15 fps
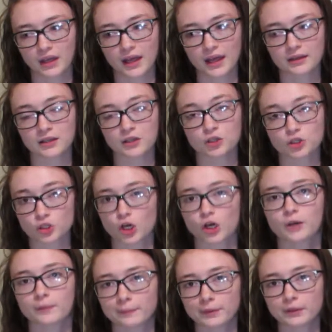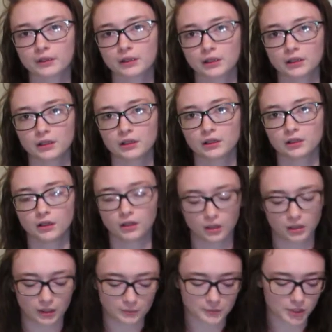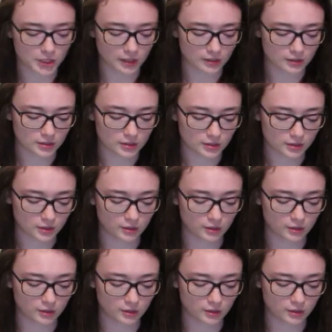any sharp object.